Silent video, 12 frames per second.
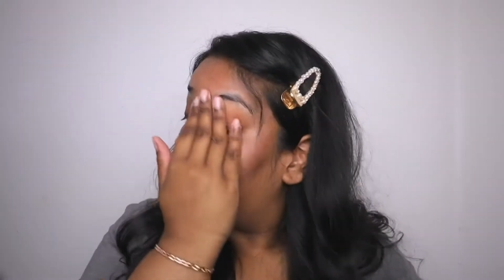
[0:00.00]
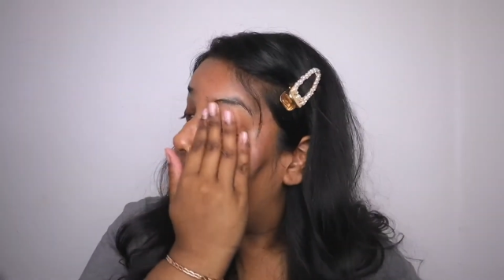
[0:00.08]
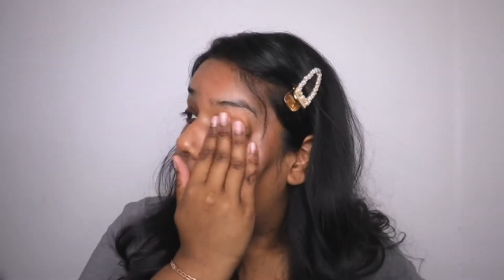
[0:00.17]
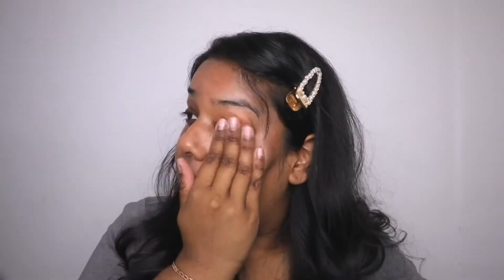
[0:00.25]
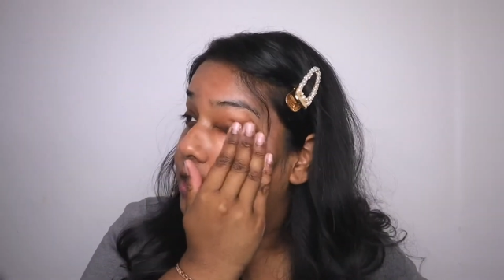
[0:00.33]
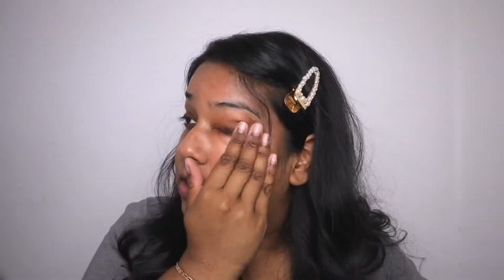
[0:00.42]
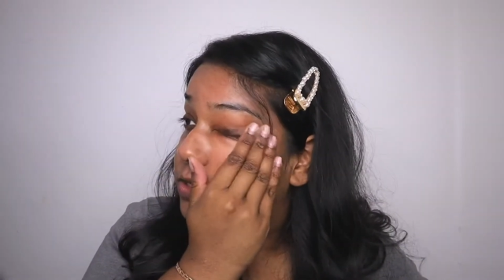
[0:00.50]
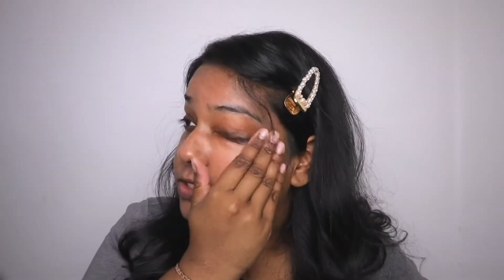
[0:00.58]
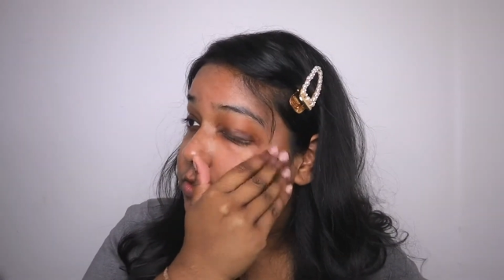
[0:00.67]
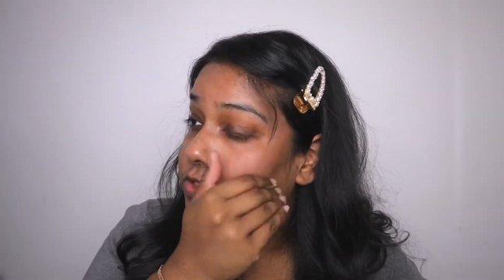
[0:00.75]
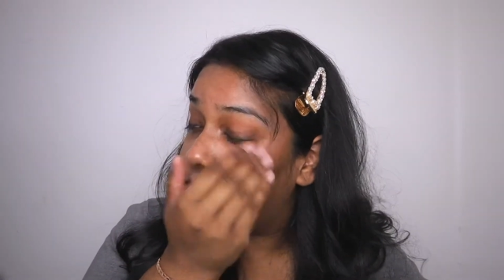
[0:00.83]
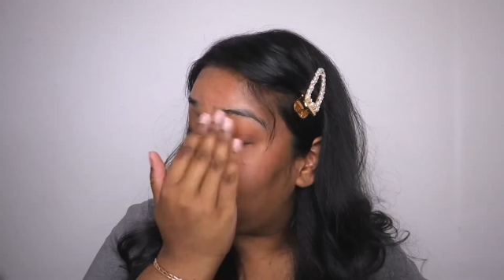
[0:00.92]
And also
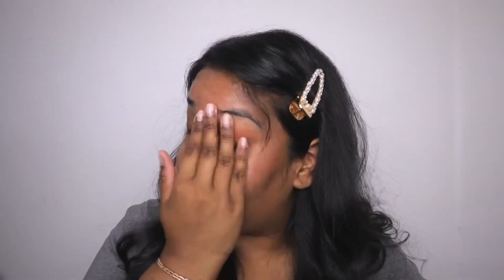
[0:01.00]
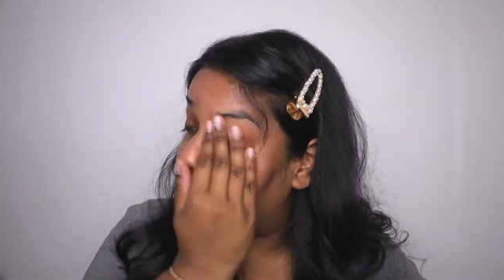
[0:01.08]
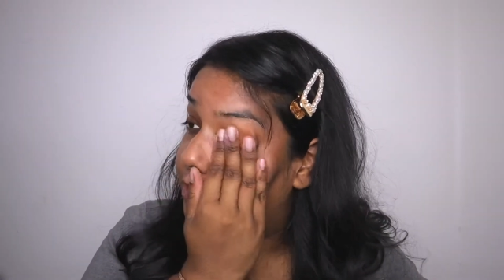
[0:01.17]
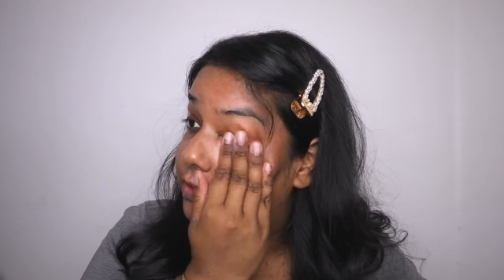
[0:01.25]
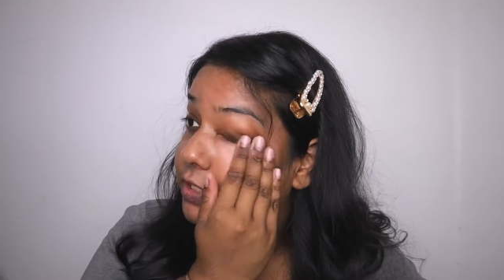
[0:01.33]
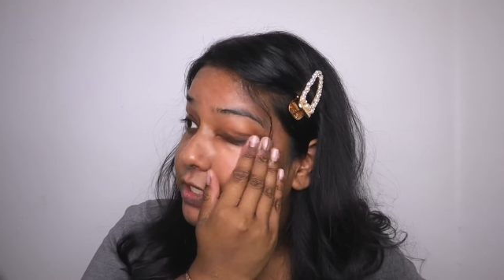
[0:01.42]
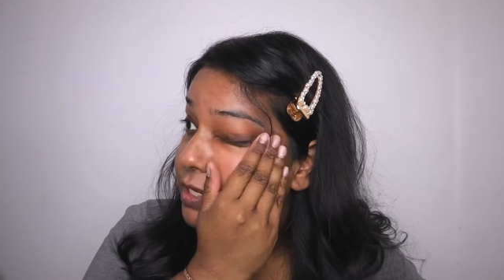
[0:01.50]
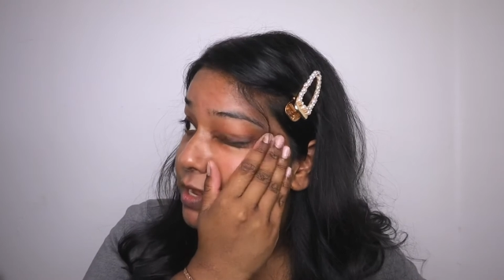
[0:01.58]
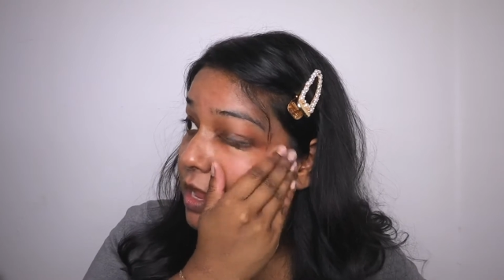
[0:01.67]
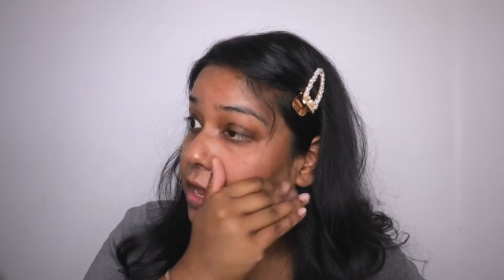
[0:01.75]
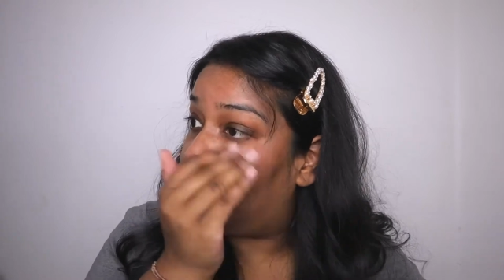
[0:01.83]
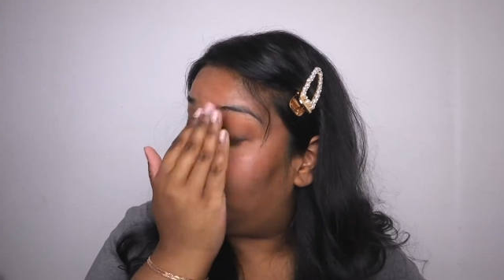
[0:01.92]
just generally,
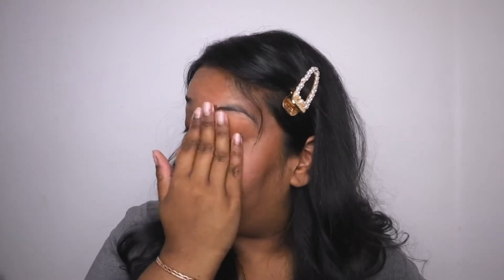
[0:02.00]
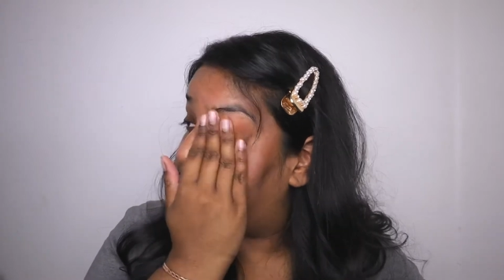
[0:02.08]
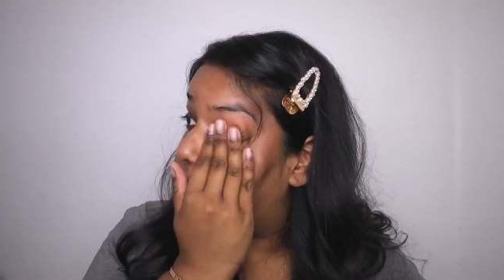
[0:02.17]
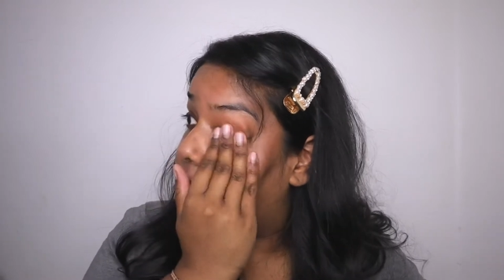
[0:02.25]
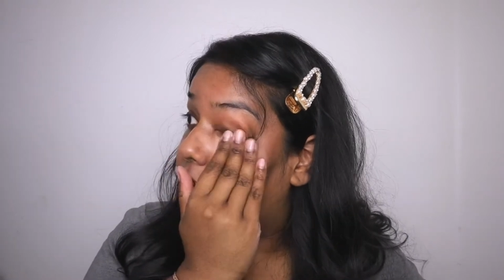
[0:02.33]
um,